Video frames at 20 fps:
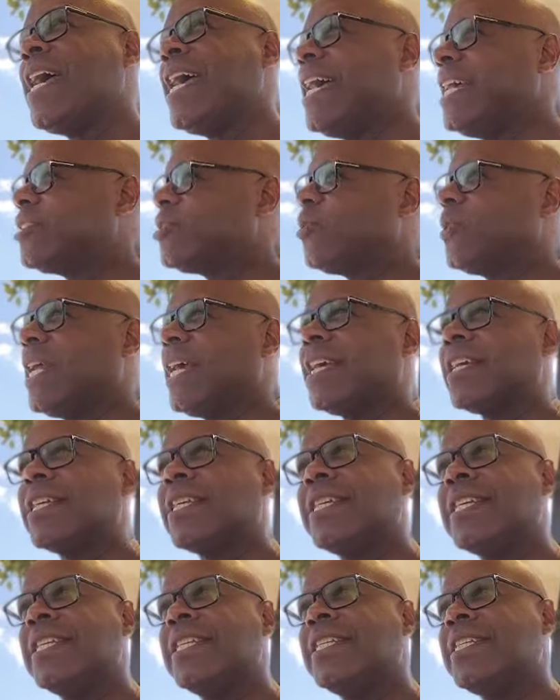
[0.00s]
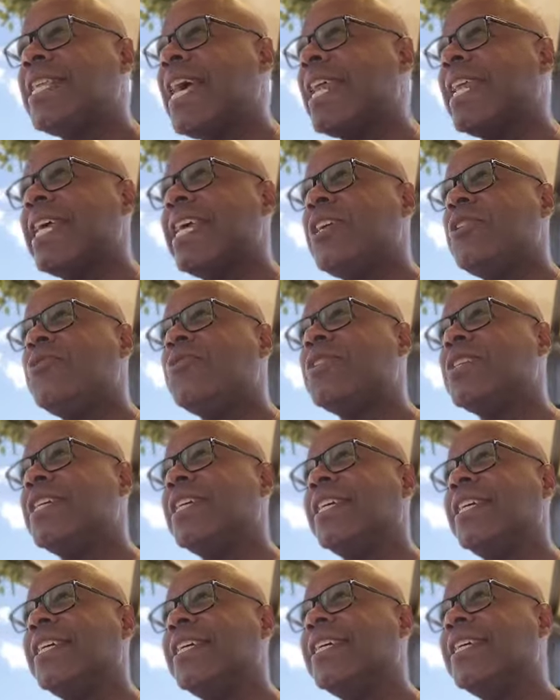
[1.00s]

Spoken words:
And so they keep that energy.